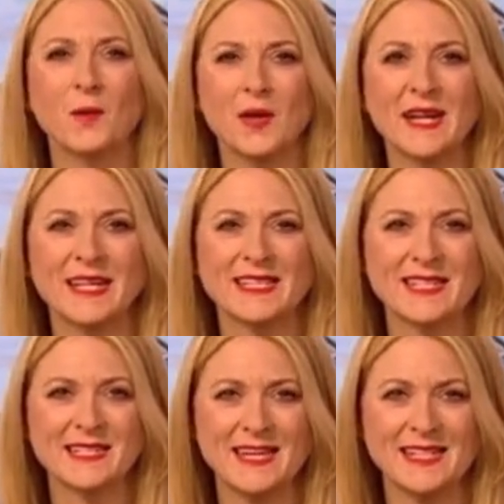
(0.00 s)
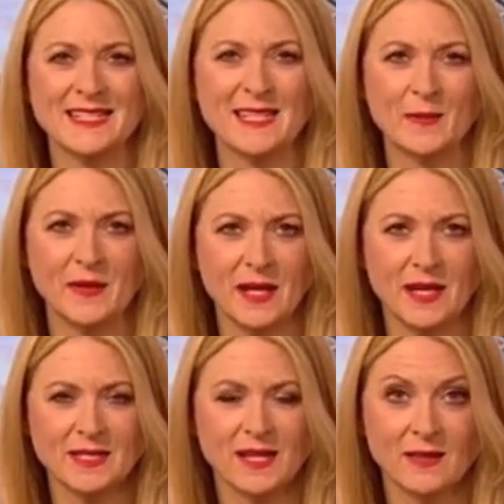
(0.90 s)
Morning, it's Sunday, December the
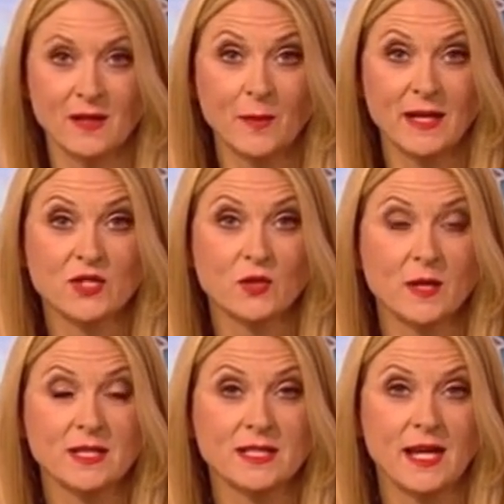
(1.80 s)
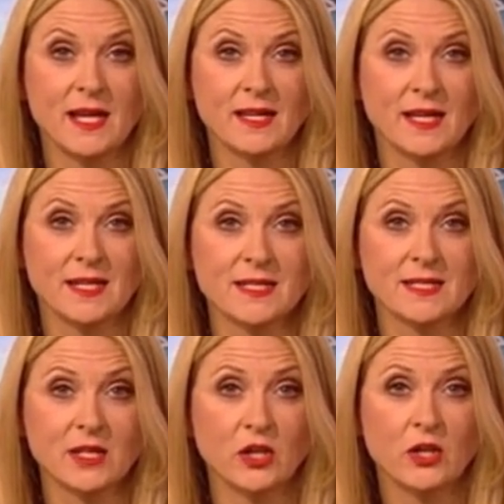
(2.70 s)
18th. Our main story today, then,
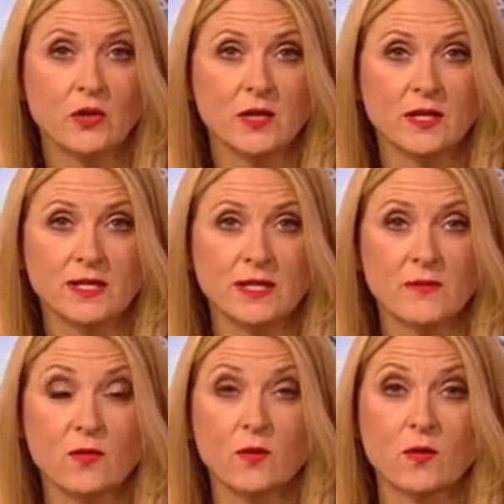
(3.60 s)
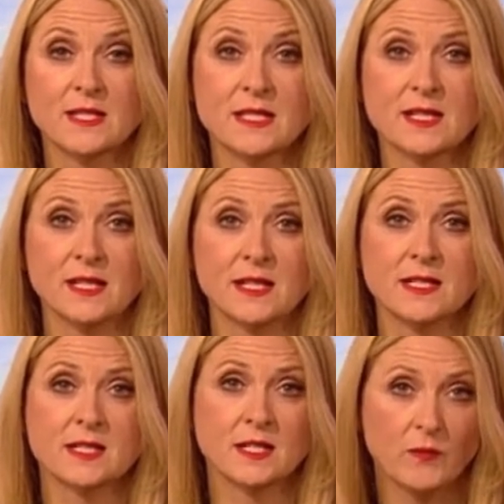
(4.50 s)
is that unions have
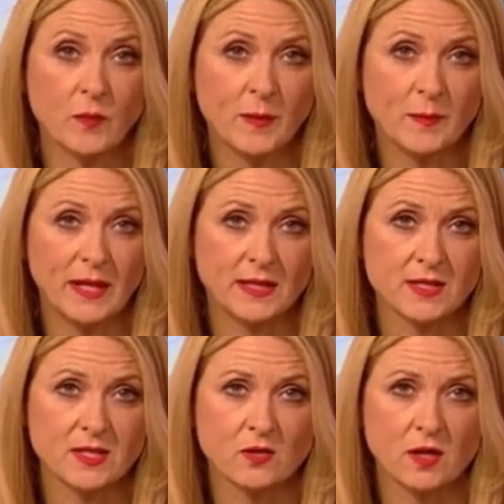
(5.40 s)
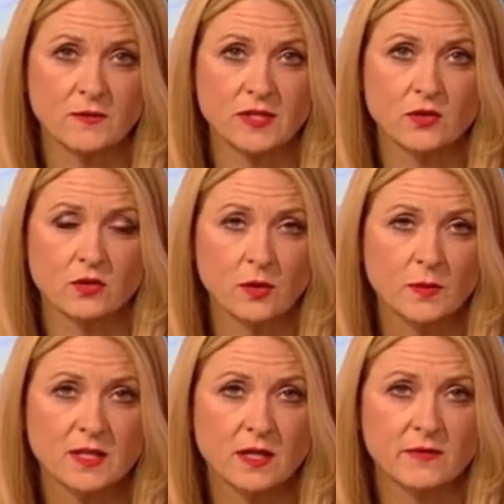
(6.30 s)
criticised government plans to draft in
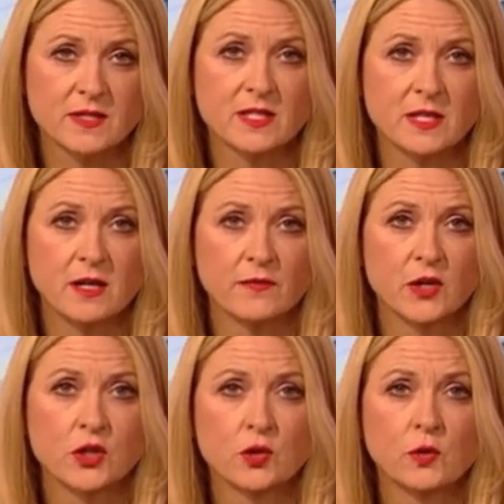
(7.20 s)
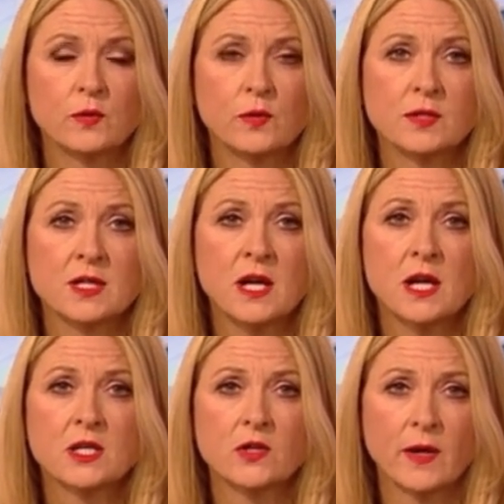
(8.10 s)
troops to cover staffing shortfalls
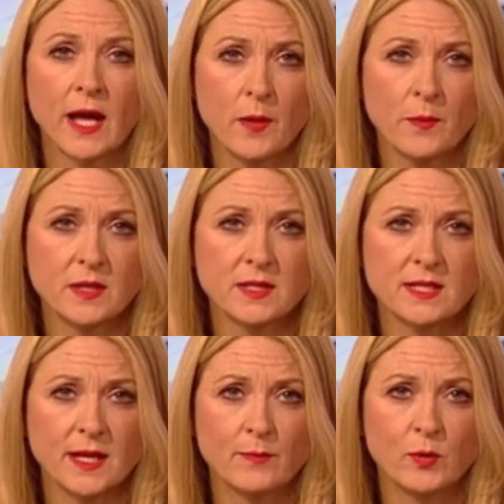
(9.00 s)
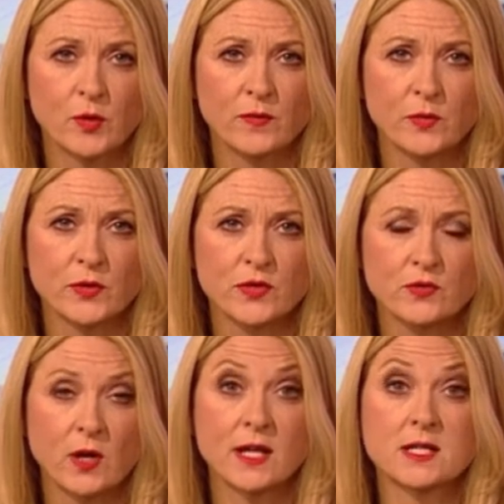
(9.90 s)
during ambulance and border force
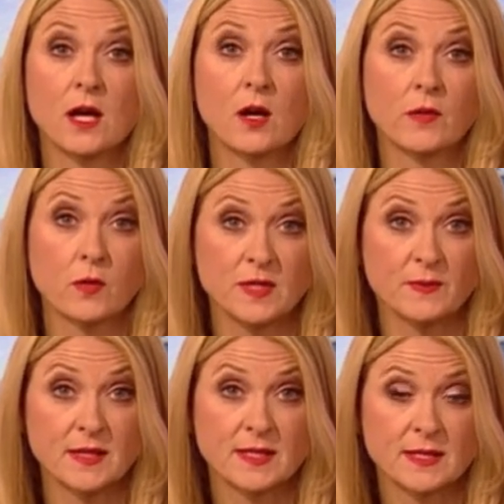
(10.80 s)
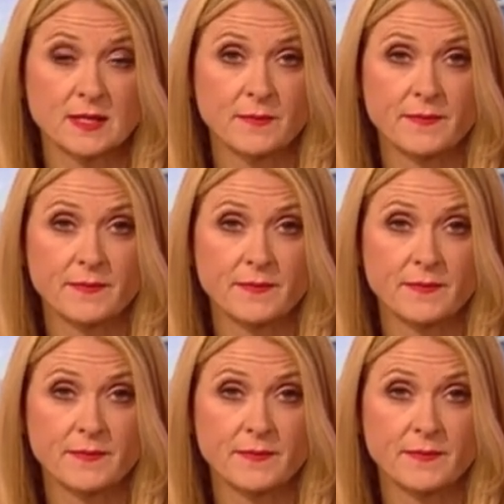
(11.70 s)
strikes over Christmas.